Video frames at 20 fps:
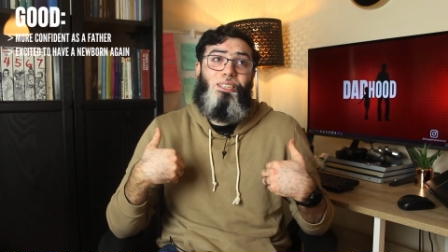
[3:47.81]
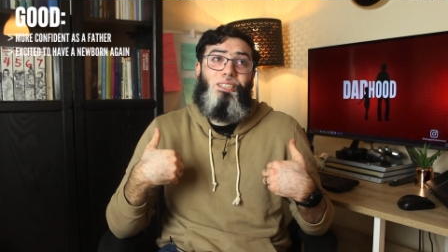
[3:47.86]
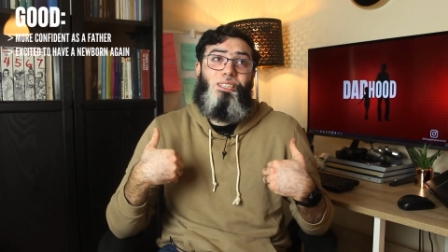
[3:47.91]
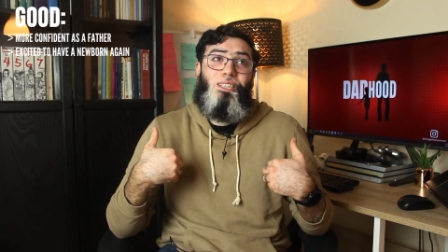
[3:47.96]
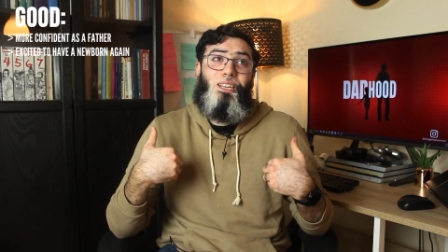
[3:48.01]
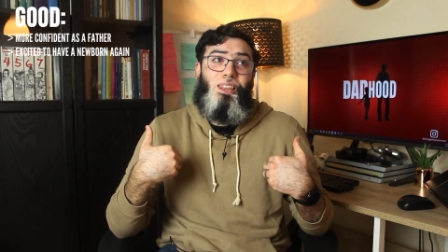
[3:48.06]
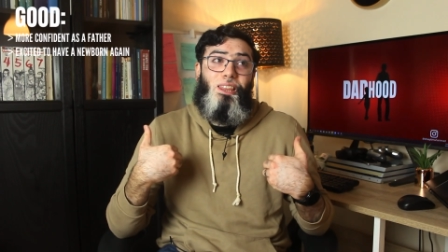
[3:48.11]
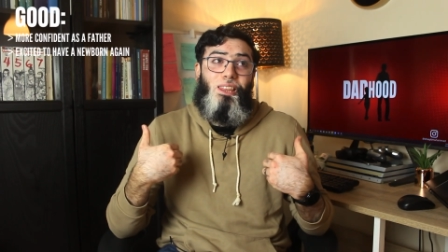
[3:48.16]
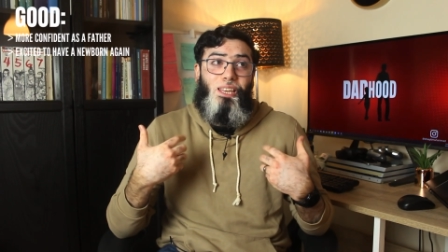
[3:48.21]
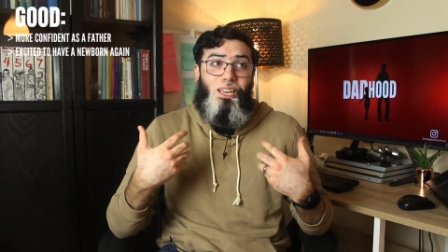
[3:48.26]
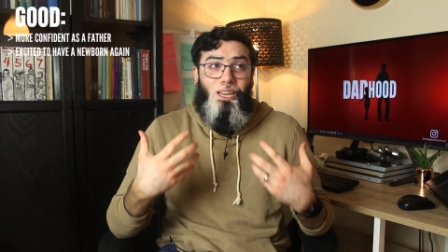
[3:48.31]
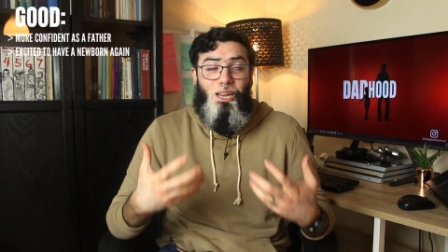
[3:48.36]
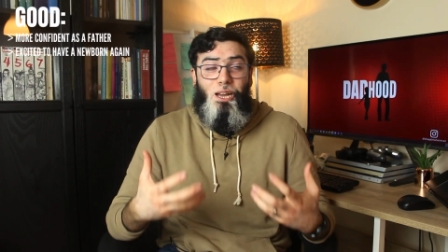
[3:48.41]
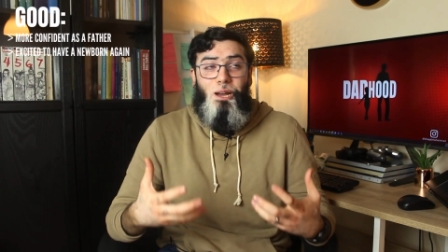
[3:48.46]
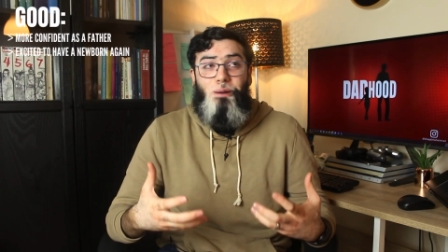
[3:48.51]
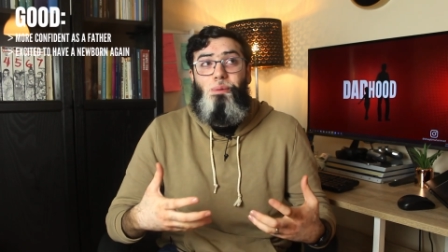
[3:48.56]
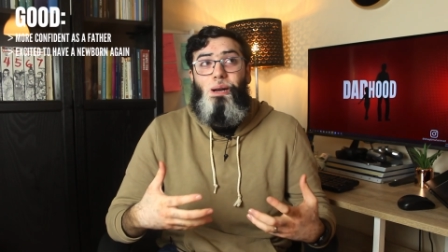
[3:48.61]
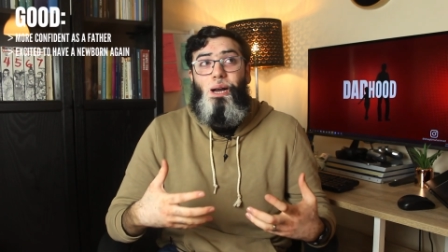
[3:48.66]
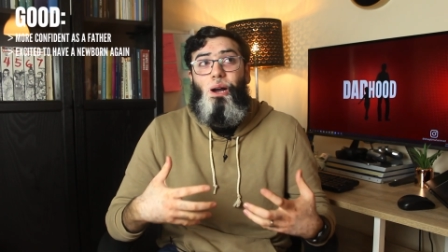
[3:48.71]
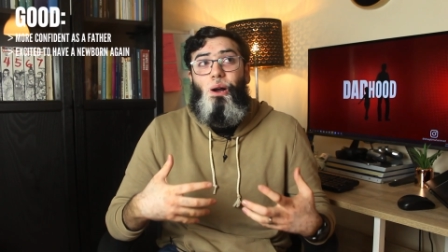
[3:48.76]
to think
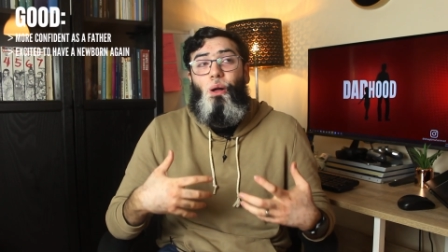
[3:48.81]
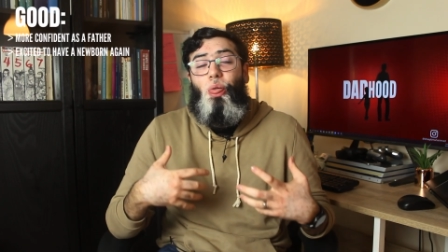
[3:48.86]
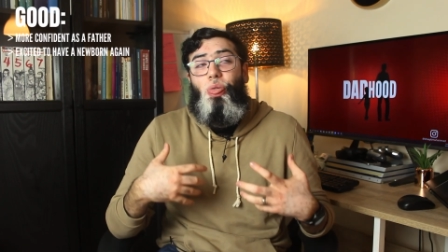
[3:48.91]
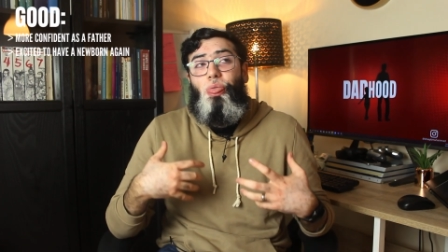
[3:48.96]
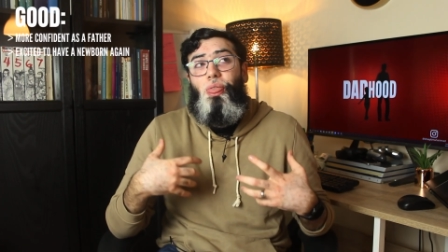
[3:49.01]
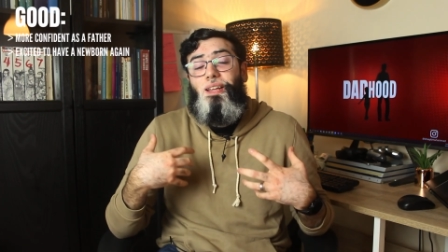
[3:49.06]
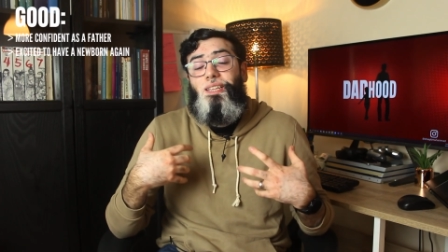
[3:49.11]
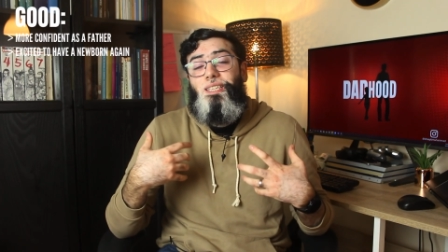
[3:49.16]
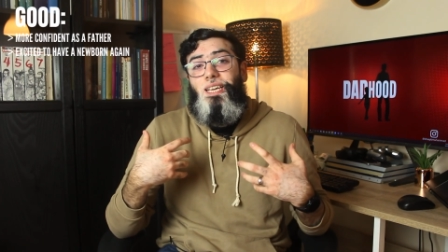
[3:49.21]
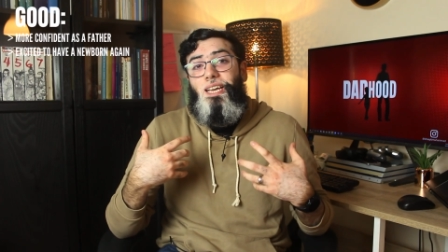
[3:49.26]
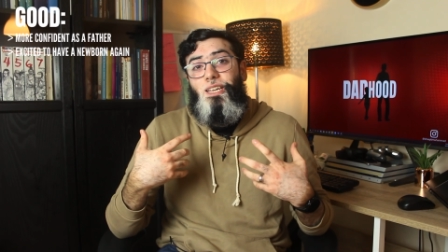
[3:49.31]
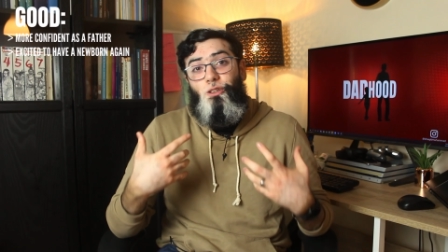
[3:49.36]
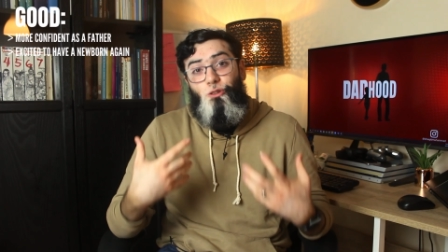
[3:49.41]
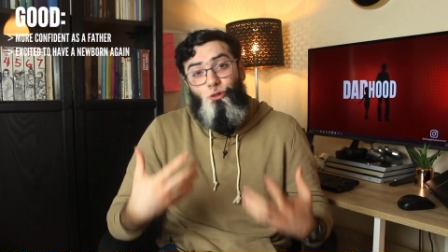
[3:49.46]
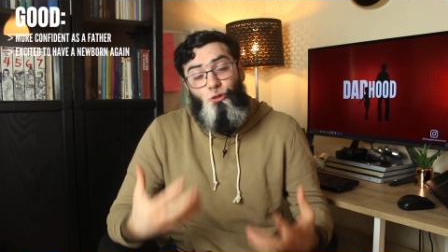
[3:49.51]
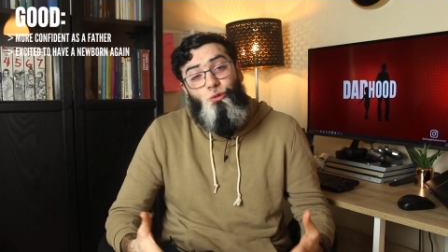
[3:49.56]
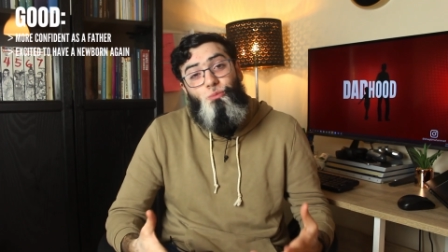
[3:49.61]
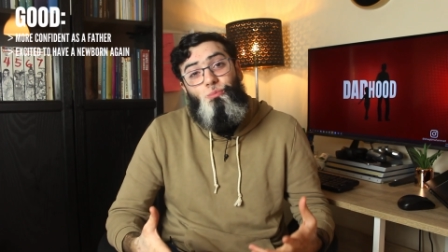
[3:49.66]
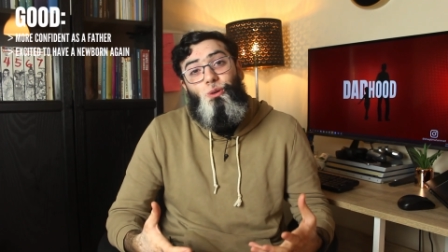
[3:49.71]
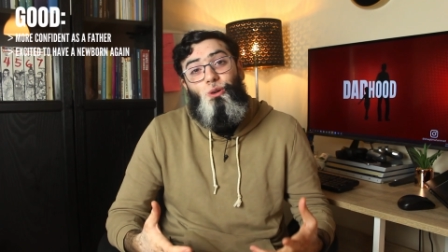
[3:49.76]
about that a
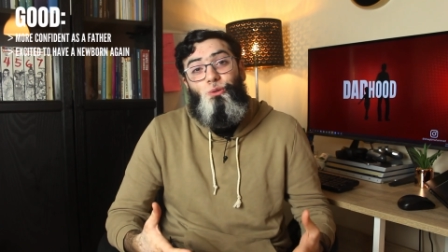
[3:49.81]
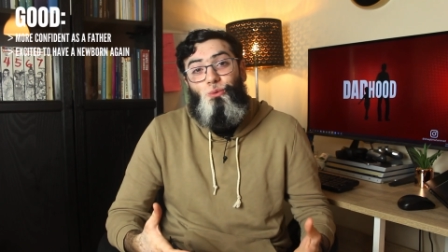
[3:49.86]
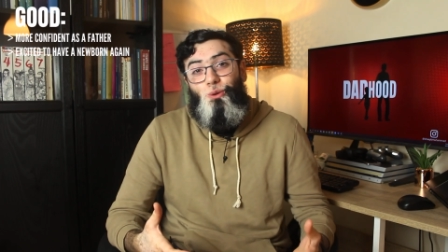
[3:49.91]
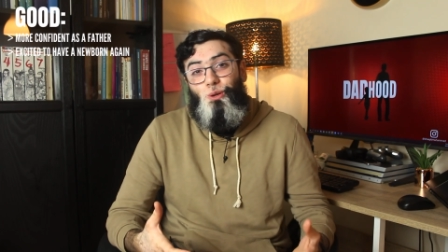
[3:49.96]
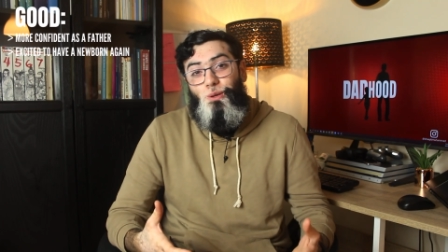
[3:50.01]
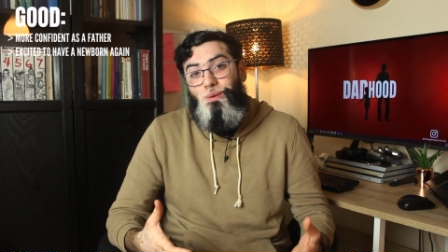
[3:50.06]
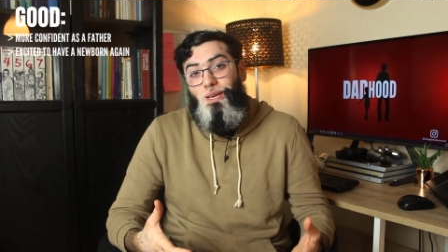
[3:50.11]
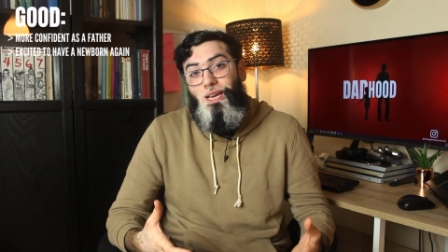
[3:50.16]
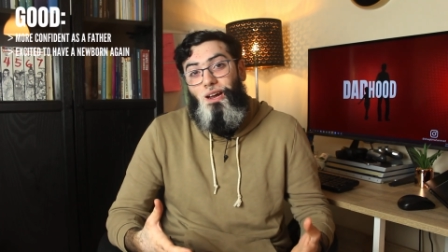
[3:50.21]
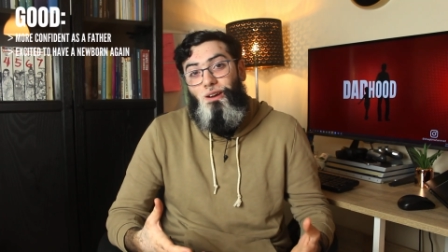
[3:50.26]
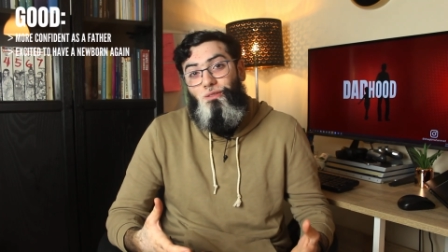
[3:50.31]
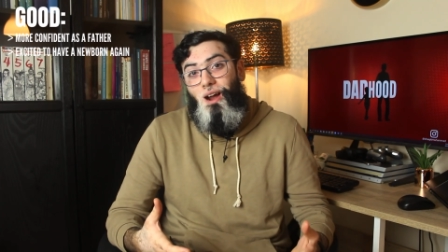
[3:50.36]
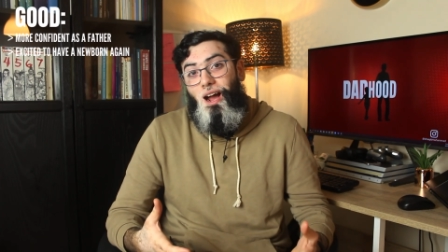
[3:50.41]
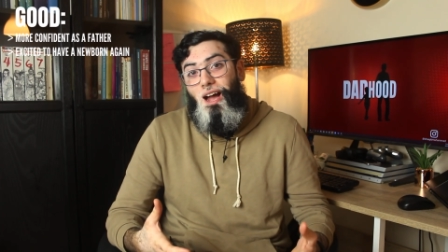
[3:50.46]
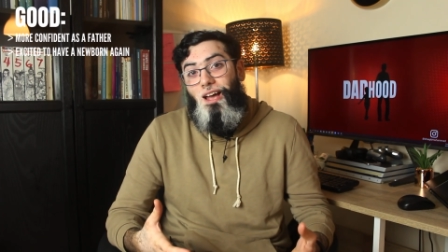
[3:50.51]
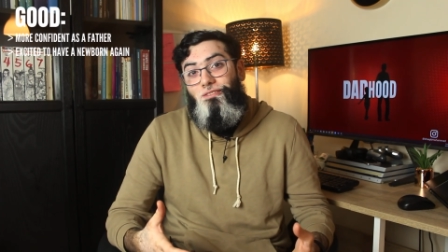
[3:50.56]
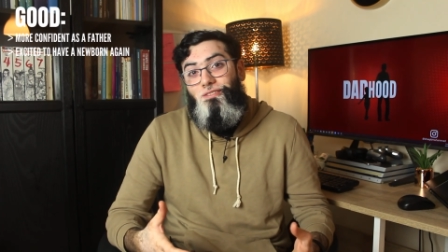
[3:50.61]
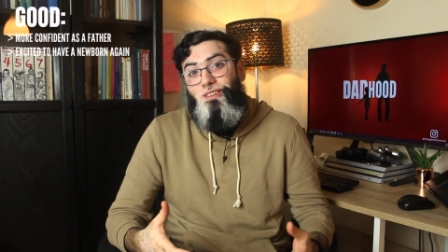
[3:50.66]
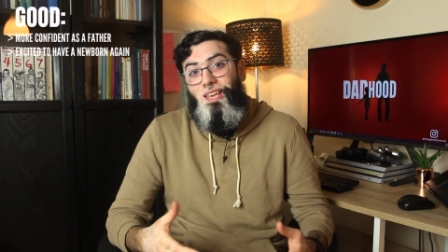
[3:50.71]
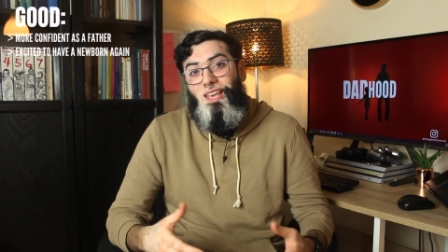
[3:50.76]
newborn would be
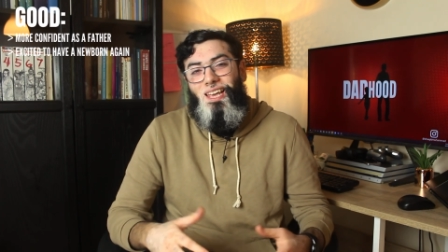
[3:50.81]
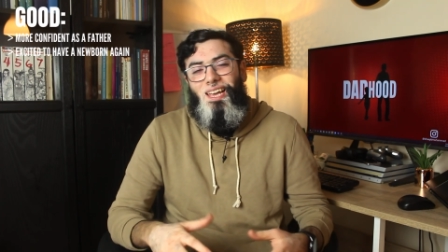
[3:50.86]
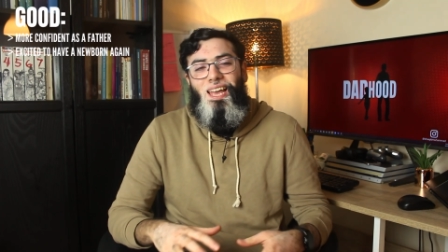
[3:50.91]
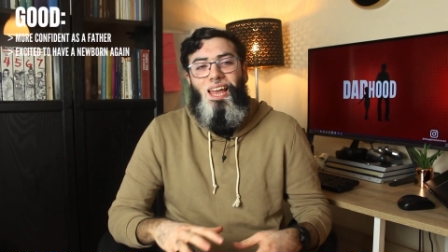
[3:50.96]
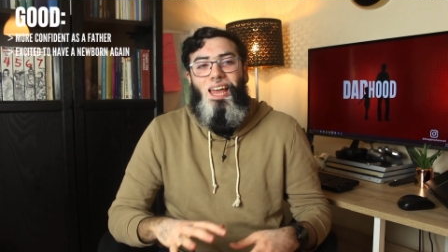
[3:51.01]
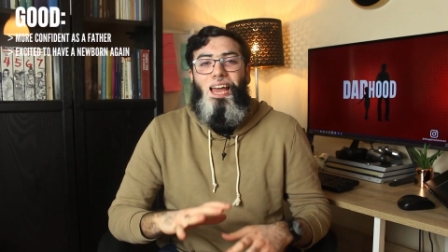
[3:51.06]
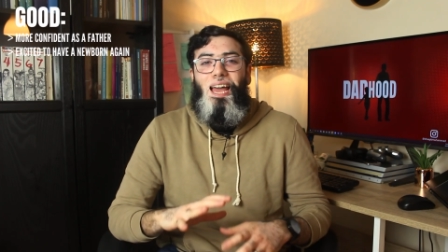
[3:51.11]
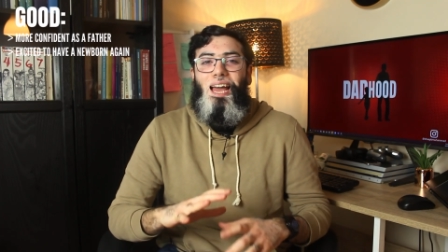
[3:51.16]
arriving,